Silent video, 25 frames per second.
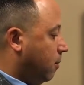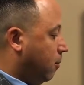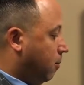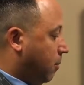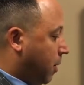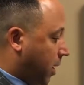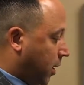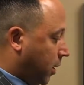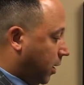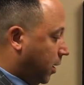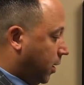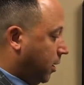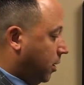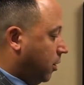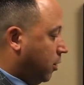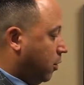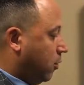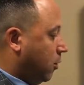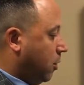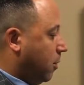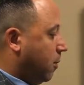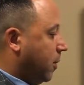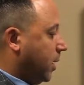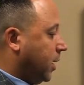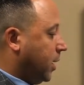Billing, you
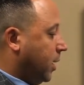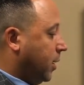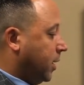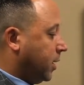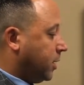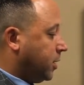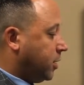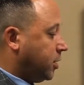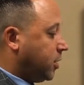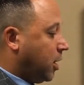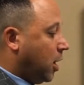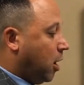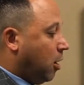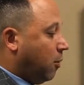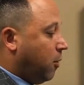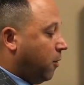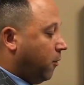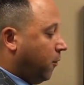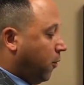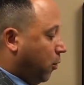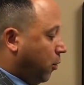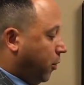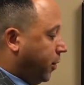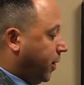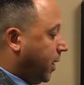want to make, this is all
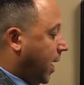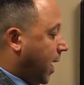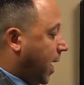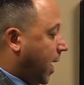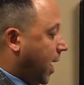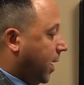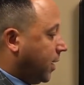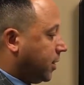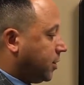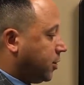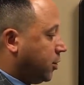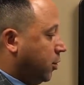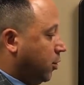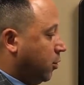before tax.